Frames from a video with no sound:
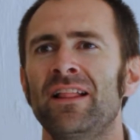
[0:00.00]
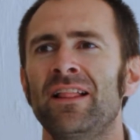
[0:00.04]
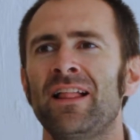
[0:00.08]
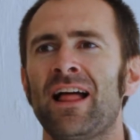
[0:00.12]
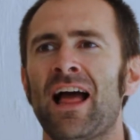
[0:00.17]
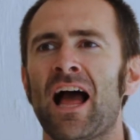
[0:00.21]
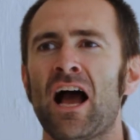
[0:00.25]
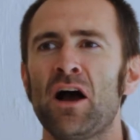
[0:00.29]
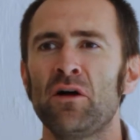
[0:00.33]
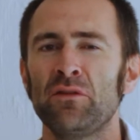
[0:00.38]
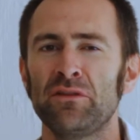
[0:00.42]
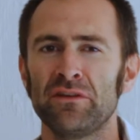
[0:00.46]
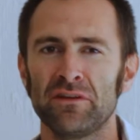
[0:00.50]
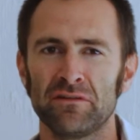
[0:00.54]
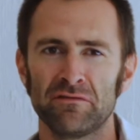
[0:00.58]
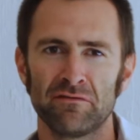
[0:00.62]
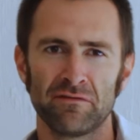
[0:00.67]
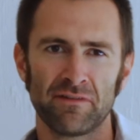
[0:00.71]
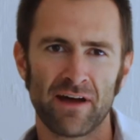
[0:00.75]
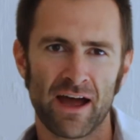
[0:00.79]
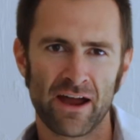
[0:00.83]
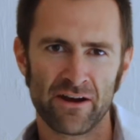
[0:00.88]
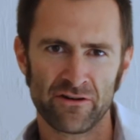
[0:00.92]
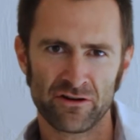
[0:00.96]
how the
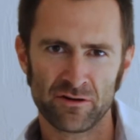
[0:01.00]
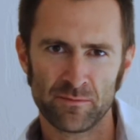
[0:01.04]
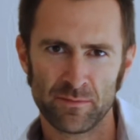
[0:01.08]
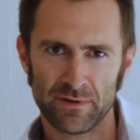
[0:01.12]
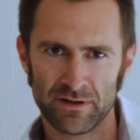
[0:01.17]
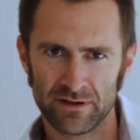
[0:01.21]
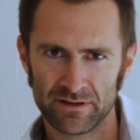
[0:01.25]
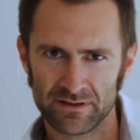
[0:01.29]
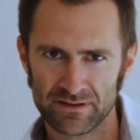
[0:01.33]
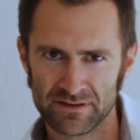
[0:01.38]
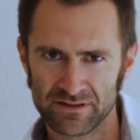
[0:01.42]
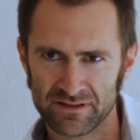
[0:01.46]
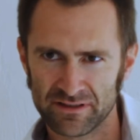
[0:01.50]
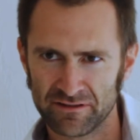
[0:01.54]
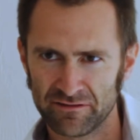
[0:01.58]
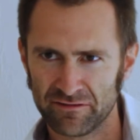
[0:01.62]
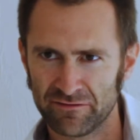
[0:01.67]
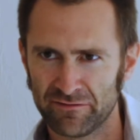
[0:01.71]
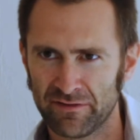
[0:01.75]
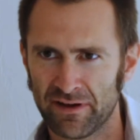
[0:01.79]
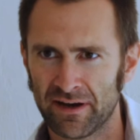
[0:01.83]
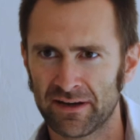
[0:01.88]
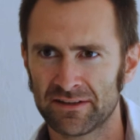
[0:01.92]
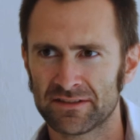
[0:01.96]
environment
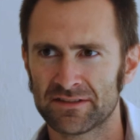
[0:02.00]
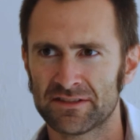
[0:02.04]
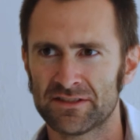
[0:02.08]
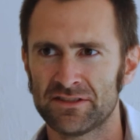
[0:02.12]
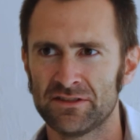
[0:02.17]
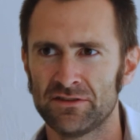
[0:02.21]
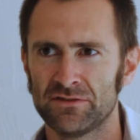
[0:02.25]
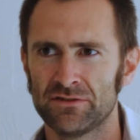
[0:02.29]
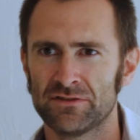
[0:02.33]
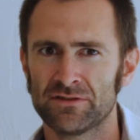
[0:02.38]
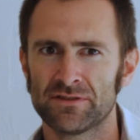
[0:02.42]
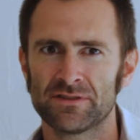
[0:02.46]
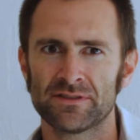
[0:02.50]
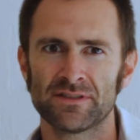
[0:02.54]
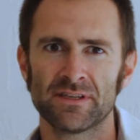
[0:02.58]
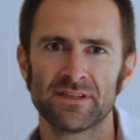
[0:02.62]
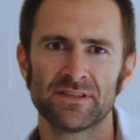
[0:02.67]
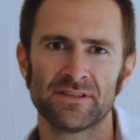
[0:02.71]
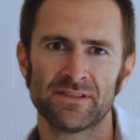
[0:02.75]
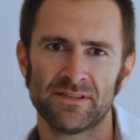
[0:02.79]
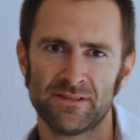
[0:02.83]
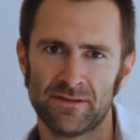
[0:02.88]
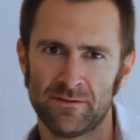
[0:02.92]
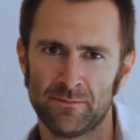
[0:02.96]
affects your
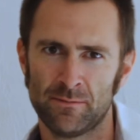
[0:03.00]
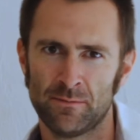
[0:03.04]
system,